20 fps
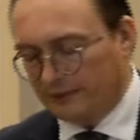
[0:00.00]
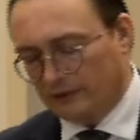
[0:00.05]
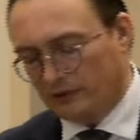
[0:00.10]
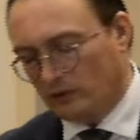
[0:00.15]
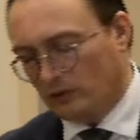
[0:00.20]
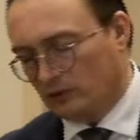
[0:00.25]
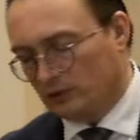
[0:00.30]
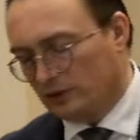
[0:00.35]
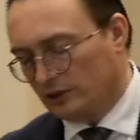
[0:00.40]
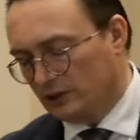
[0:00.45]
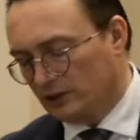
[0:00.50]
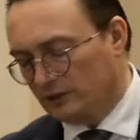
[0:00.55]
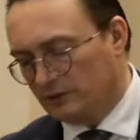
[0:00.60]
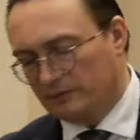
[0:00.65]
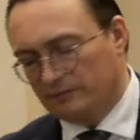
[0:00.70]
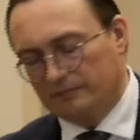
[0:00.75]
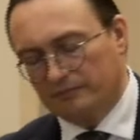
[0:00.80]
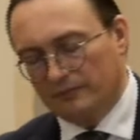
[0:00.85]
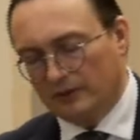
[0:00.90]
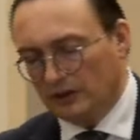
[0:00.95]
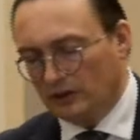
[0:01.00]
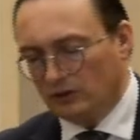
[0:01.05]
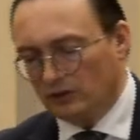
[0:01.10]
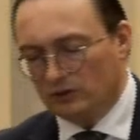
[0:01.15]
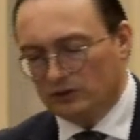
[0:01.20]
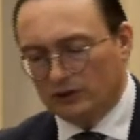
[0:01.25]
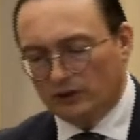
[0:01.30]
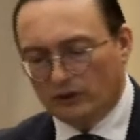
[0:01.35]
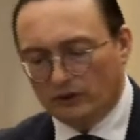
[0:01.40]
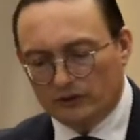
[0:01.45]
Of course, he's
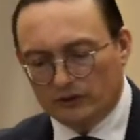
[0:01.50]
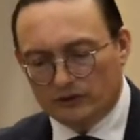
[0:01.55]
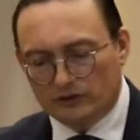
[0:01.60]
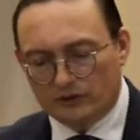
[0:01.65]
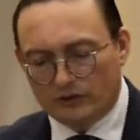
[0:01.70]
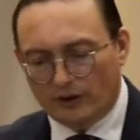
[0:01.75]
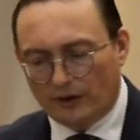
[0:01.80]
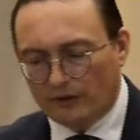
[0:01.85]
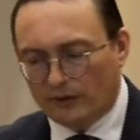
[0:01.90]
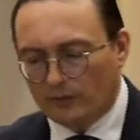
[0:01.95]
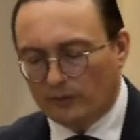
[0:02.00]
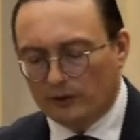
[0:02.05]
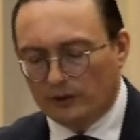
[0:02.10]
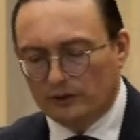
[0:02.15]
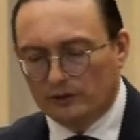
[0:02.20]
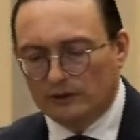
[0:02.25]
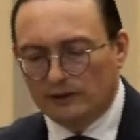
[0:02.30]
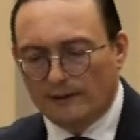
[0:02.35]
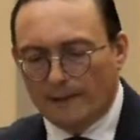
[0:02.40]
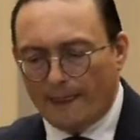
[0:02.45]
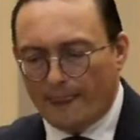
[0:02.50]
using others throughout the world